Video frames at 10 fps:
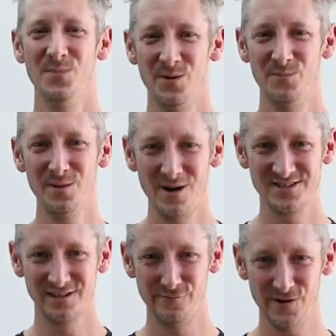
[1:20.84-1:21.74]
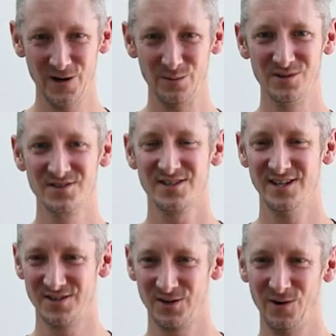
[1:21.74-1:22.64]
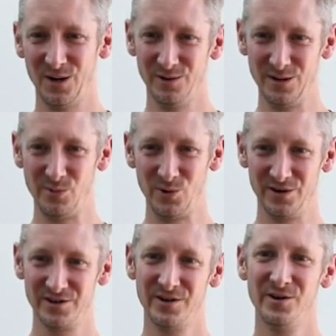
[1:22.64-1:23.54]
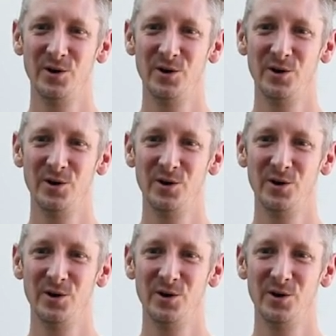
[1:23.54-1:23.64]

Minimizing the variables is incredibly important.